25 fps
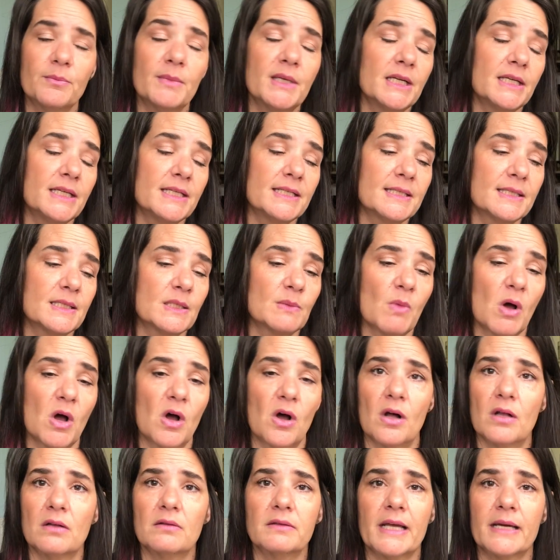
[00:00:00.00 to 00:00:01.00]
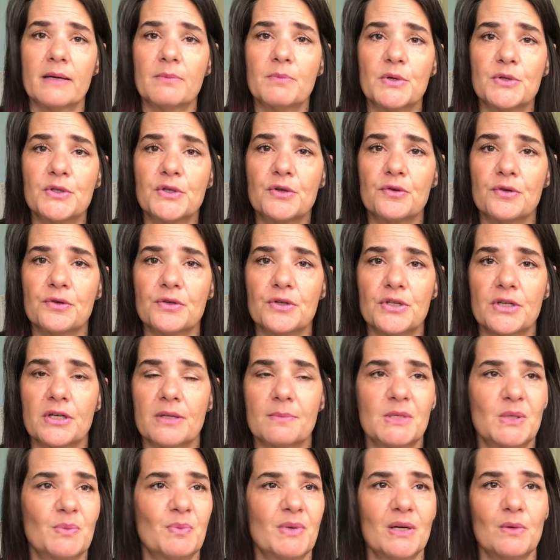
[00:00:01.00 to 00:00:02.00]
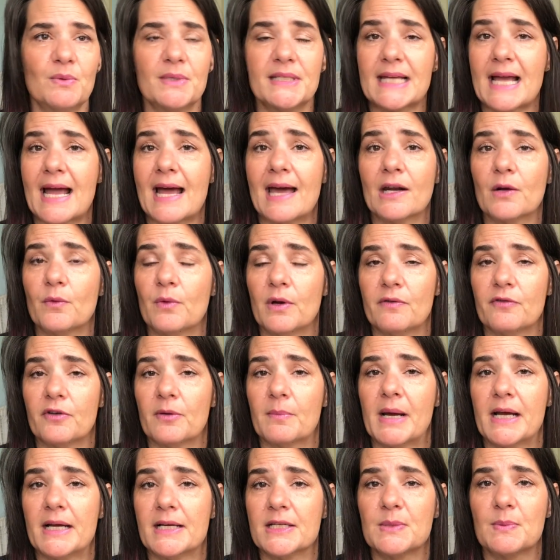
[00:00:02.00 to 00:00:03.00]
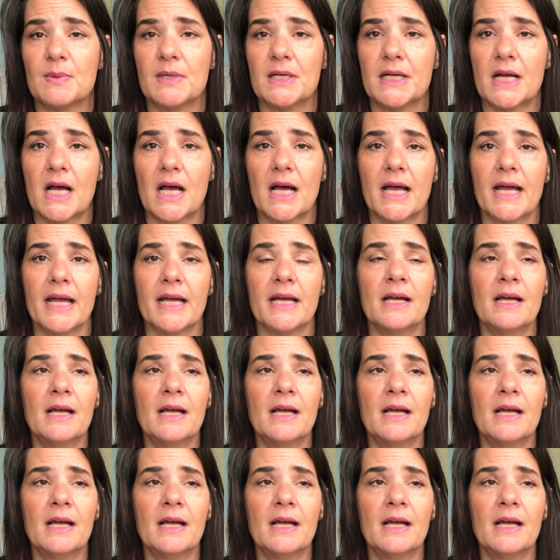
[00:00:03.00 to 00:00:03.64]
and it is small like most cruise ships, but it was adequate for my husband and I.